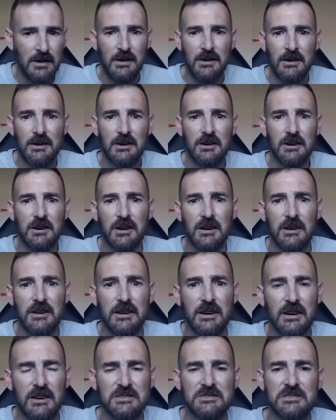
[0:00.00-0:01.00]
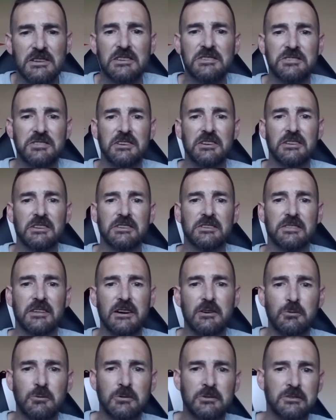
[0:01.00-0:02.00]
All right, guys, that's the end of
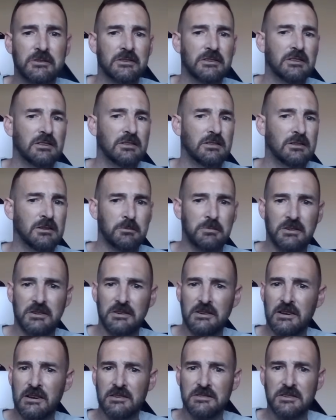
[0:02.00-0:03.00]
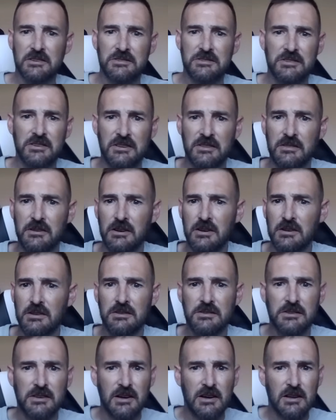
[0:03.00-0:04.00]
that one. But as I said, that has
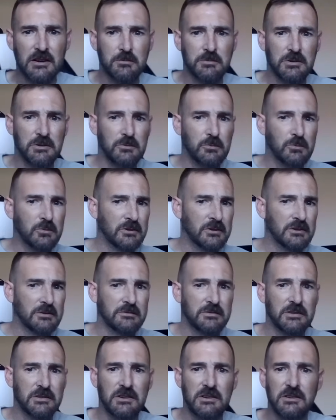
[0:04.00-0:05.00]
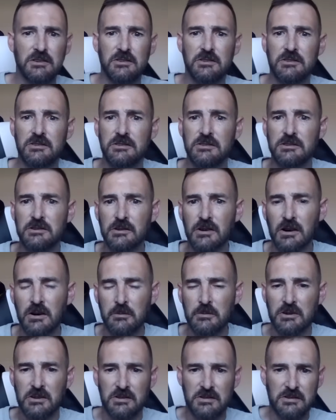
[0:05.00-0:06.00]
got to be one of the
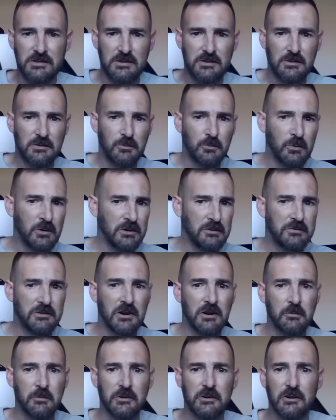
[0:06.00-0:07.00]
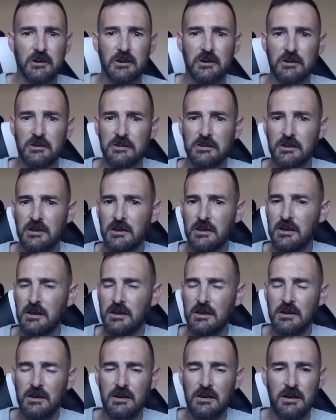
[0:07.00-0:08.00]
dumbest we've come across.
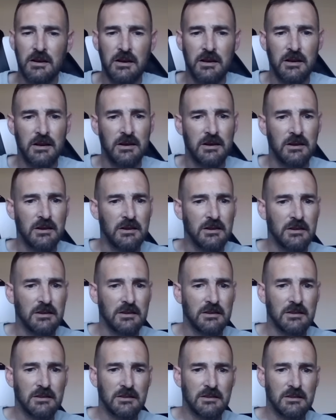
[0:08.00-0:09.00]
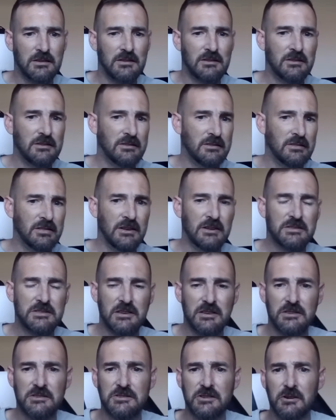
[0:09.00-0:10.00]
And let
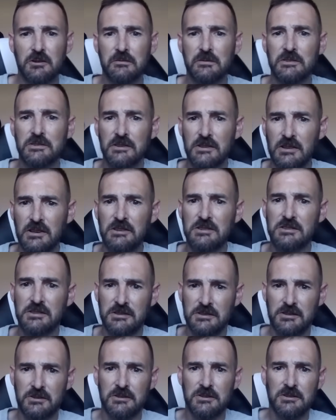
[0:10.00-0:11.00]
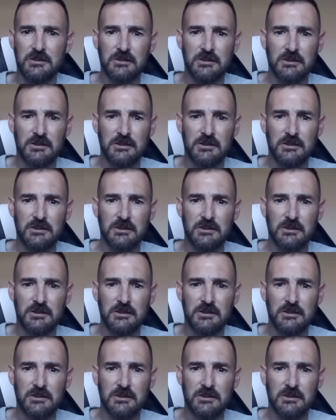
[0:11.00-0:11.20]
that serve as a lesson to you.